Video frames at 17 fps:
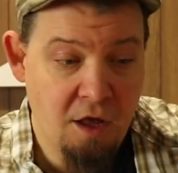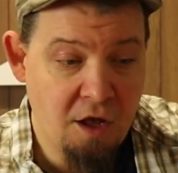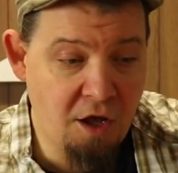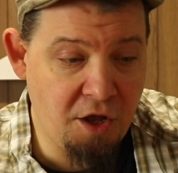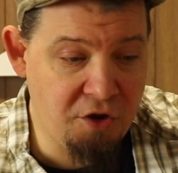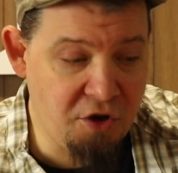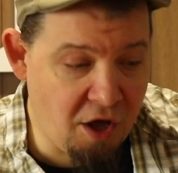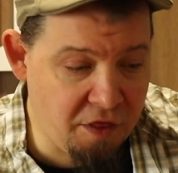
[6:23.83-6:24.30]

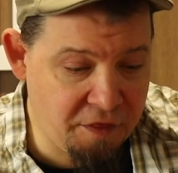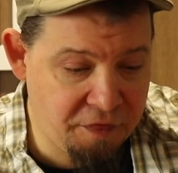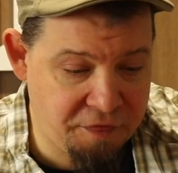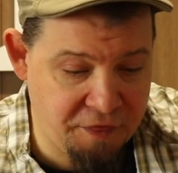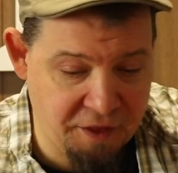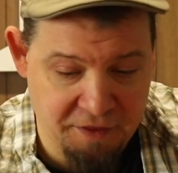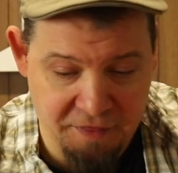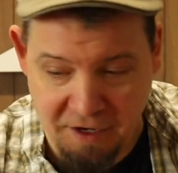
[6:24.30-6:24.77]
Another
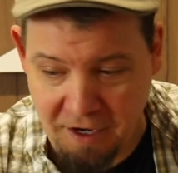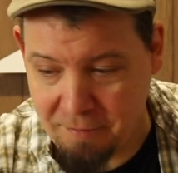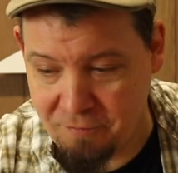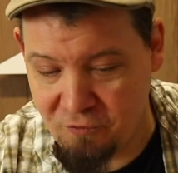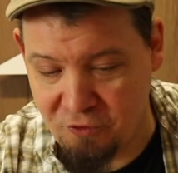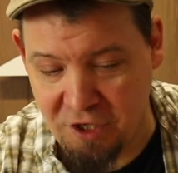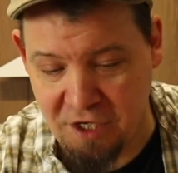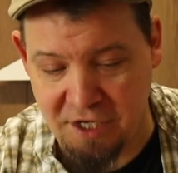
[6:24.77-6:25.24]
thing that
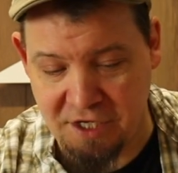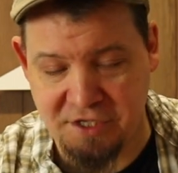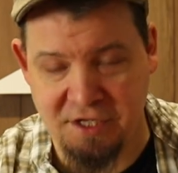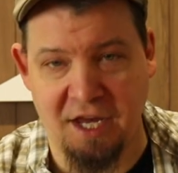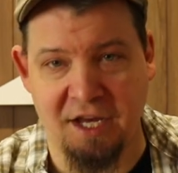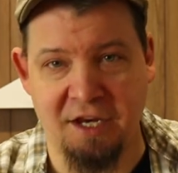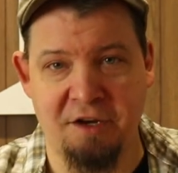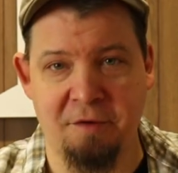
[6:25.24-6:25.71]
I'm really
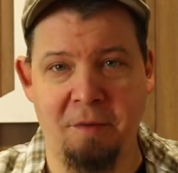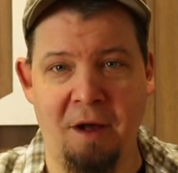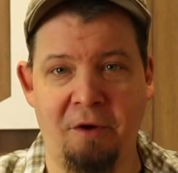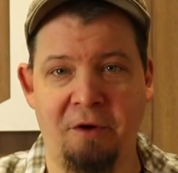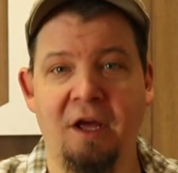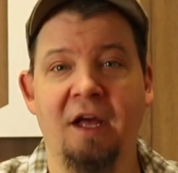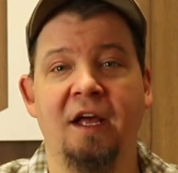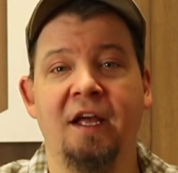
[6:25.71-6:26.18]
excited
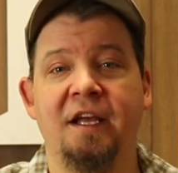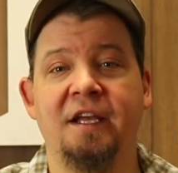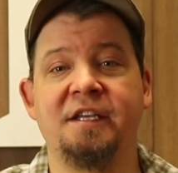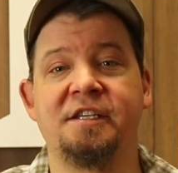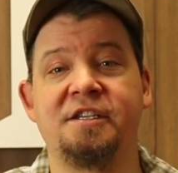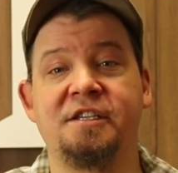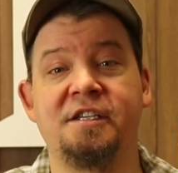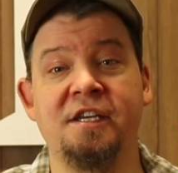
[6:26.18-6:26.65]
about
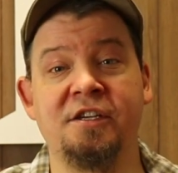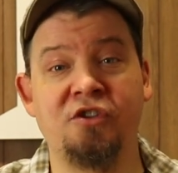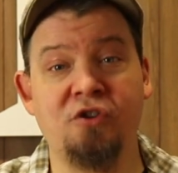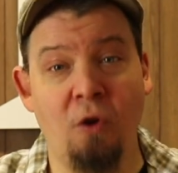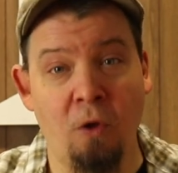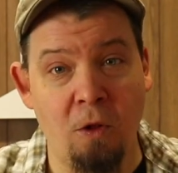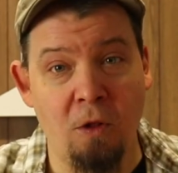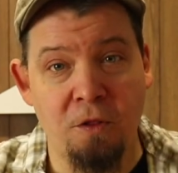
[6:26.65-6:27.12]
is
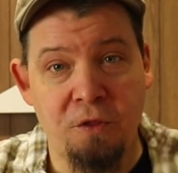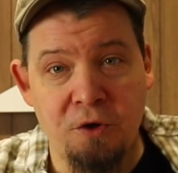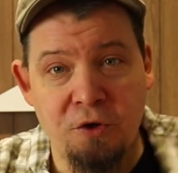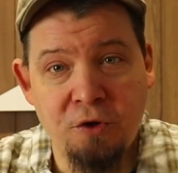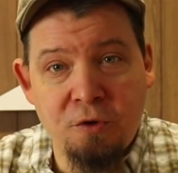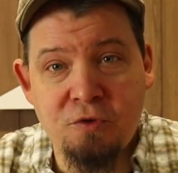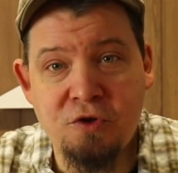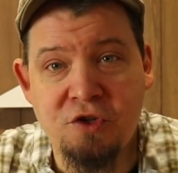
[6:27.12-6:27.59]
all the
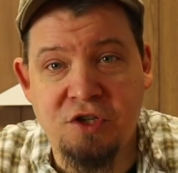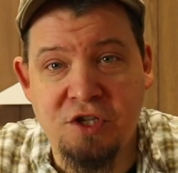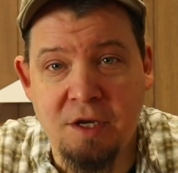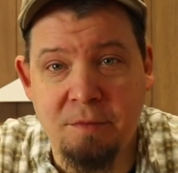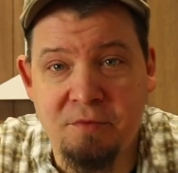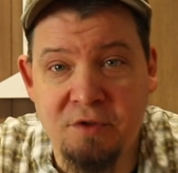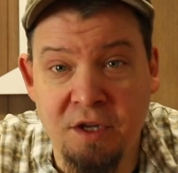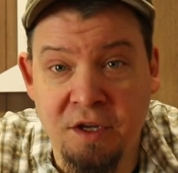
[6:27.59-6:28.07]
new
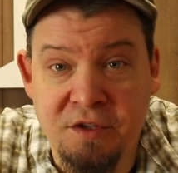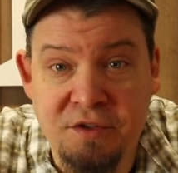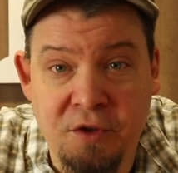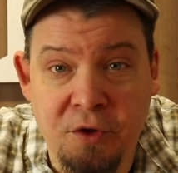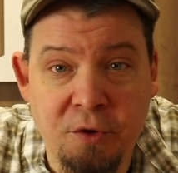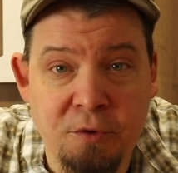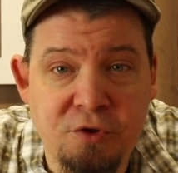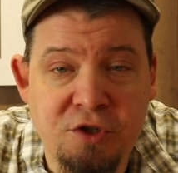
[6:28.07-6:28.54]
Sims, is
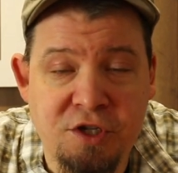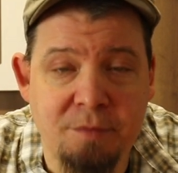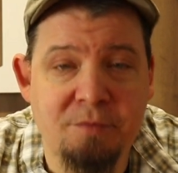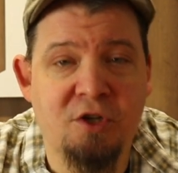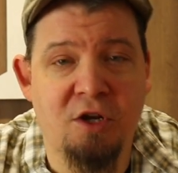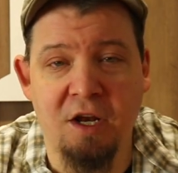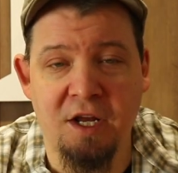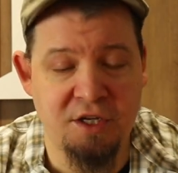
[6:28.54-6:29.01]
the new
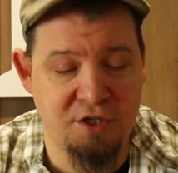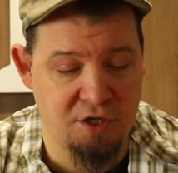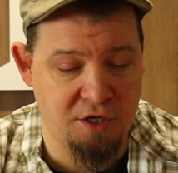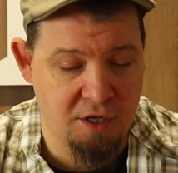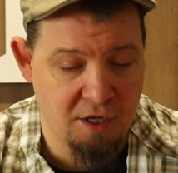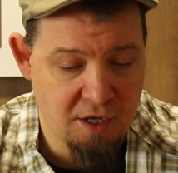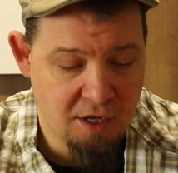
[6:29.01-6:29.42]
Sims collection.